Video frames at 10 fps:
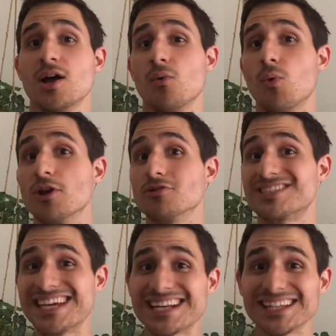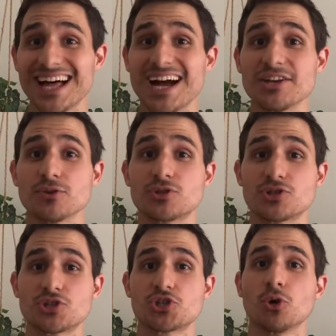When you're sitting a lot, your
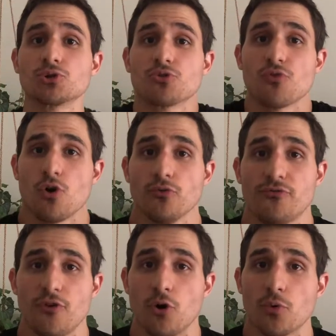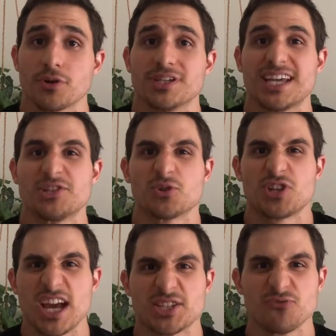shoulders roll forward and just get your
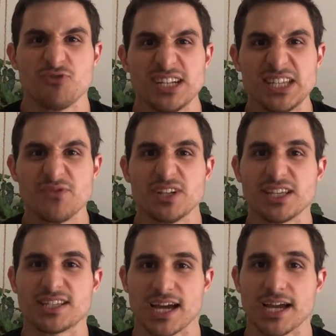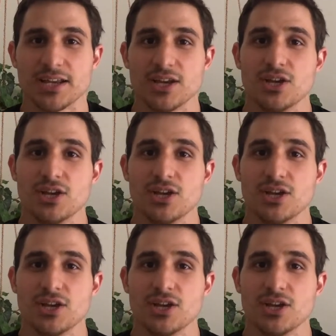chest really, really tight.